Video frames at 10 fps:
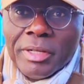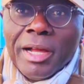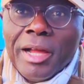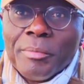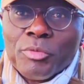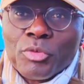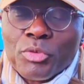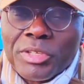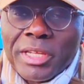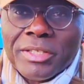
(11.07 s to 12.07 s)
um, to,
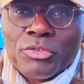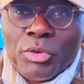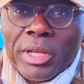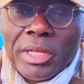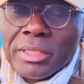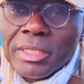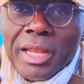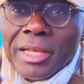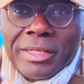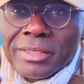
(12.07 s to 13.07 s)
to, set it straight, is the
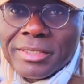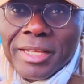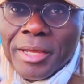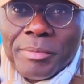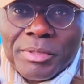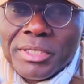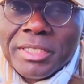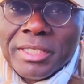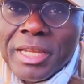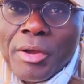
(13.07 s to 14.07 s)
largest um,
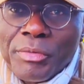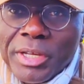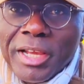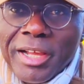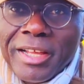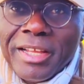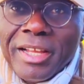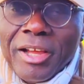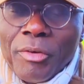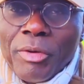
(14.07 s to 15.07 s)
city in Africa,
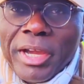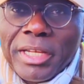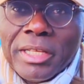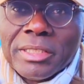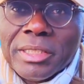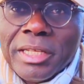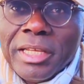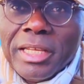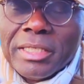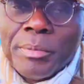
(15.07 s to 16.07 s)
right? Is the